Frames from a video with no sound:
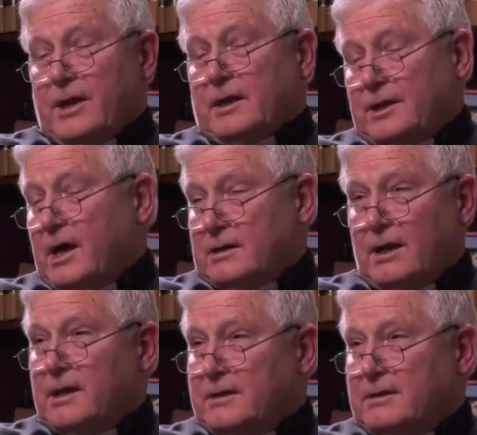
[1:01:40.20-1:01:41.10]
Not
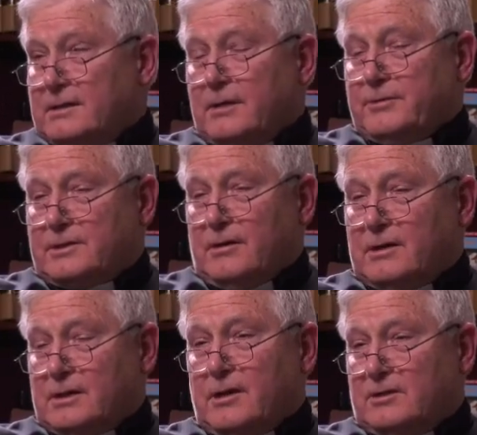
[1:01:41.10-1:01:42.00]
godlike, they
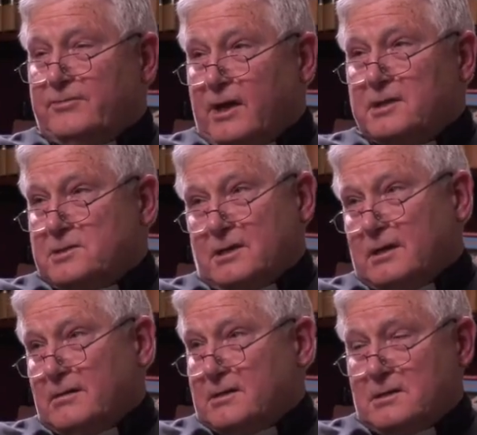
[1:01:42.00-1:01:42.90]
return to their divine
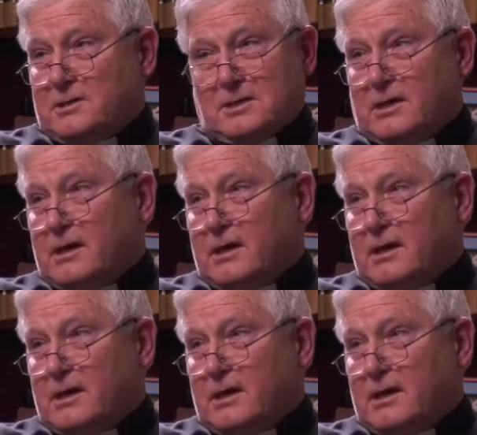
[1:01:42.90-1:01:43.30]
state. It's not just